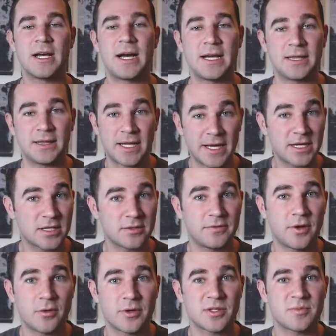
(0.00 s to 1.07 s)
I like the
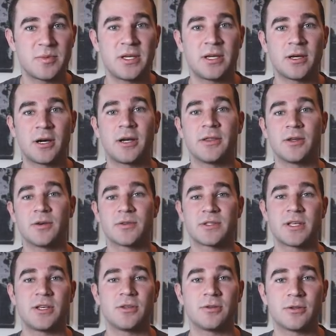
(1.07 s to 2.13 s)
focus being on those
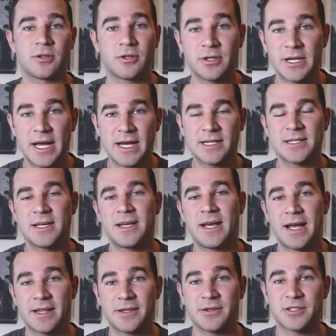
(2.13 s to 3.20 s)
that you're good at
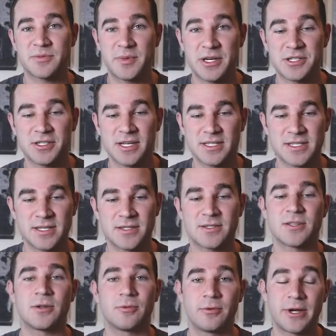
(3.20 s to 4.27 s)
and that you're specialized in,
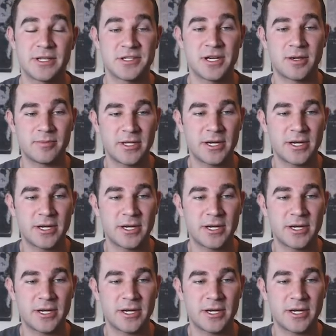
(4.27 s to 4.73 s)
so great job